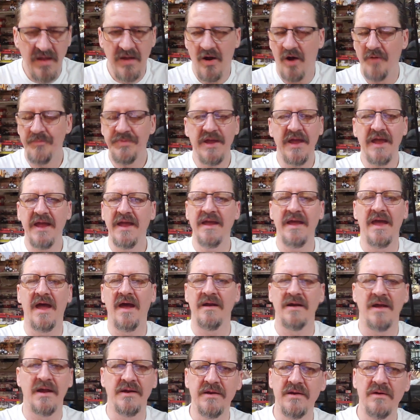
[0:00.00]
Hope you hang
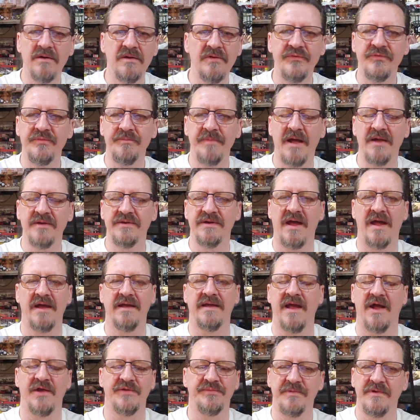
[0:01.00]
out. I know it's about
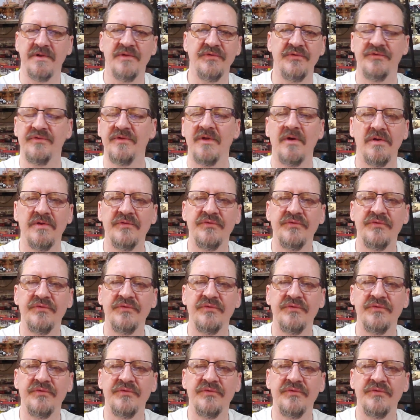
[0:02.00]
diecast, but this is no,